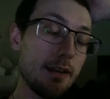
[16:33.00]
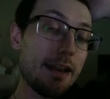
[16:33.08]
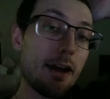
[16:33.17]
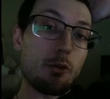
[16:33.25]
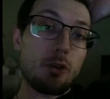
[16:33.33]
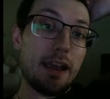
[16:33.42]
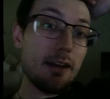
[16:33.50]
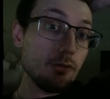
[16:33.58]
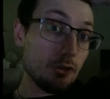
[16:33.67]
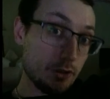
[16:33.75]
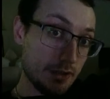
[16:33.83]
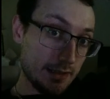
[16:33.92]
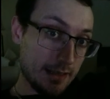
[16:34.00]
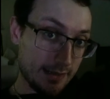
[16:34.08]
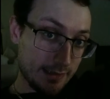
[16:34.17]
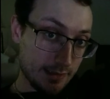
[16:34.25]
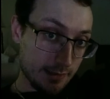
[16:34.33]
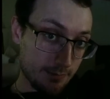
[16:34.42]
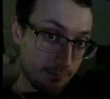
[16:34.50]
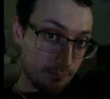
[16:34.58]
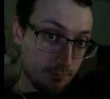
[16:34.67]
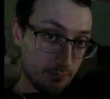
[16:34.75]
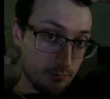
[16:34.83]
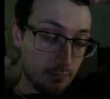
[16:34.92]
Now, counter to this,
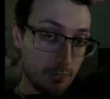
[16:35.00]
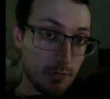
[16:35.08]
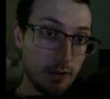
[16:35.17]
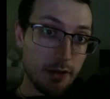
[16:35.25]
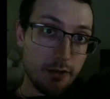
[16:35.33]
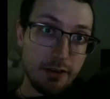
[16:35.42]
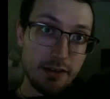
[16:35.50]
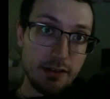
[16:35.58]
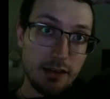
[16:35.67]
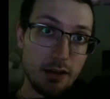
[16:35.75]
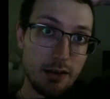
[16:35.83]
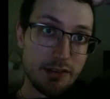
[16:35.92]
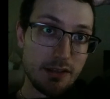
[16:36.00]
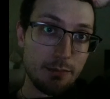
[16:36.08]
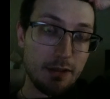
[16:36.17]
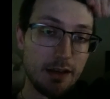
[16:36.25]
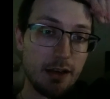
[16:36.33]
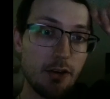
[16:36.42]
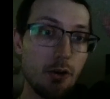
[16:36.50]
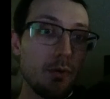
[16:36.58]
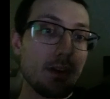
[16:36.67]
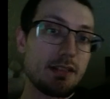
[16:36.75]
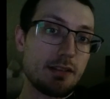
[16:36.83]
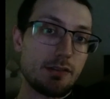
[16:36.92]
there is a concept that I know
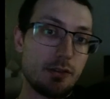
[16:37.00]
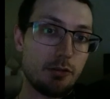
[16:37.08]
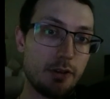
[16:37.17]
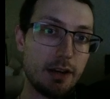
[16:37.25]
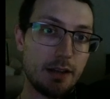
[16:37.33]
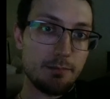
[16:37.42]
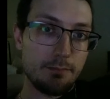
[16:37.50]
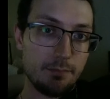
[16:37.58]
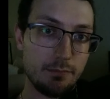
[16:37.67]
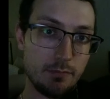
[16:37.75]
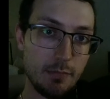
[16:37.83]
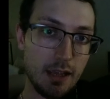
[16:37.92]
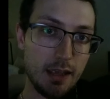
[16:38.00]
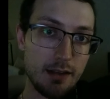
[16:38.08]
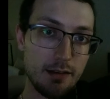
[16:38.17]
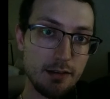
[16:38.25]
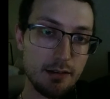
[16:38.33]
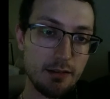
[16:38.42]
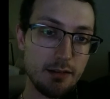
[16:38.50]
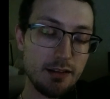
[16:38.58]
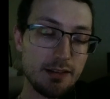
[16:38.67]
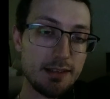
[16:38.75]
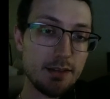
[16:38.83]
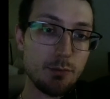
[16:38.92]
exists already, and
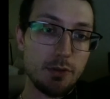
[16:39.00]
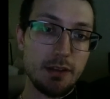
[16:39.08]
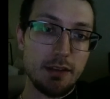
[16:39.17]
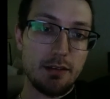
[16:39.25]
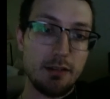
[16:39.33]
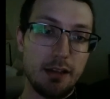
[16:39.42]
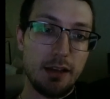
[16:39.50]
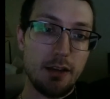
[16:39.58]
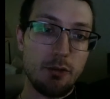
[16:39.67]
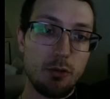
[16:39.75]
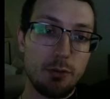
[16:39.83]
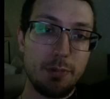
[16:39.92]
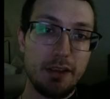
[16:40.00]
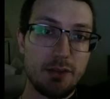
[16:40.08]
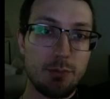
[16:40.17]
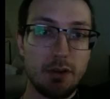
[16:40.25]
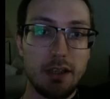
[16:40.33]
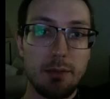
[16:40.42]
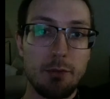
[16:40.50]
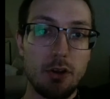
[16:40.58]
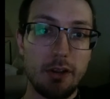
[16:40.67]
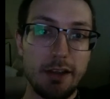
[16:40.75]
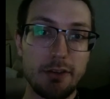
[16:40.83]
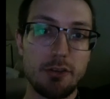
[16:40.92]
this is within a old PS1 game
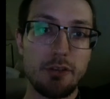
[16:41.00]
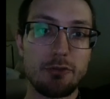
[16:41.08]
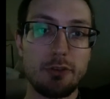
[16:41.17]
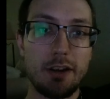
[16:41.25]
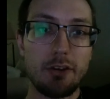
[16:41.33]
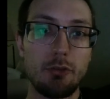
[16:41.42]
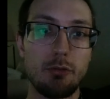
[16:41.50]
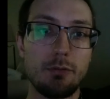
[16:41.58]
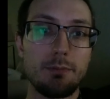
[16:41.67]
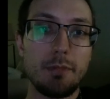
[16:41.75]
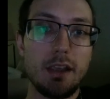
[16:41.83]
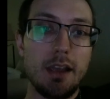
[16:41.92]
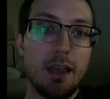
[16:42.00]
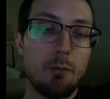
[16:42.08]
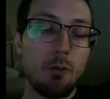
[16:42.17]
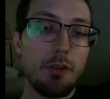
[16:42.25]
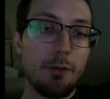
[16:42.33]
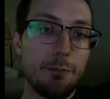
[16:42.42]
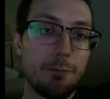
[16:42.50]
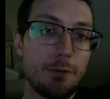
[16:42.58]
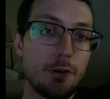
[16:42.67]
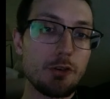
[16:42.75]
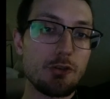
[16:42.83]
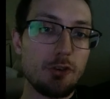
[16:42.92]
called Legend of the Dragoon. And one of the
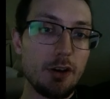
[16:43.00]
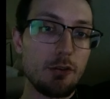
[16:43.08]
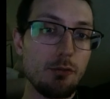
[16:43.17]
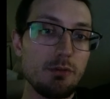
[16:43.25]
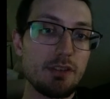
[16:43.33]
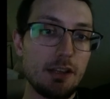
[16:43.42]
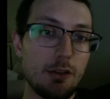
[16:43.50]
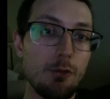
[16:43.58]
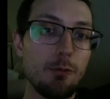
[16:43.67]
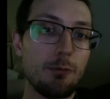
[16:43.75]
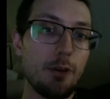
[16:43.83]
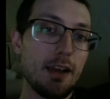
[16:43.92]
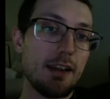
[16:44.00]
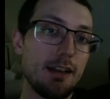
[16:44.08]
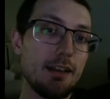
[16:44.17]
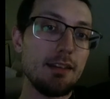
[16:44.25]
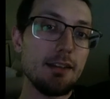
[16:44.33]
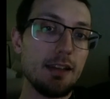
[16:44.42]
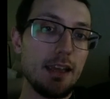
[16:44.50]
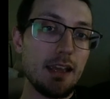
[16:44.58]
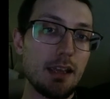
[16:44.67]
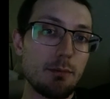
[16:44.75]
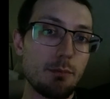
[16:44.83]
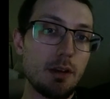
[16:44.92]
first Dragoons that you fight in the
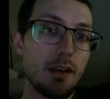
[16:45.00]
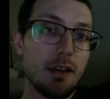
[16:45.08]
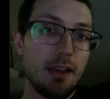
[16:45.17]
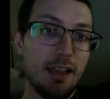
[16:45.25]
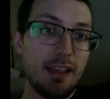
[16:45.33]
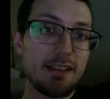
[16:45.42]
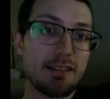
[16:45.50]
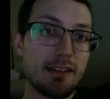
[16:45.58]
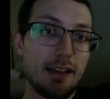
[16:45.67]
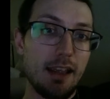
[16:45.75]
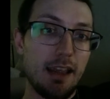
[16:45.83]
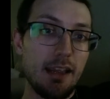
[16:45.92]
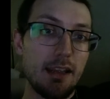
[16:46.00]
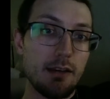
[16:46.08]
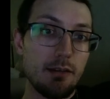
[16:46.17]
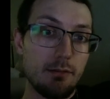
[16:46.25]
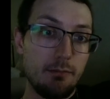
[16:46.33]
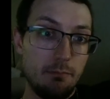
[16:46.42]
game is a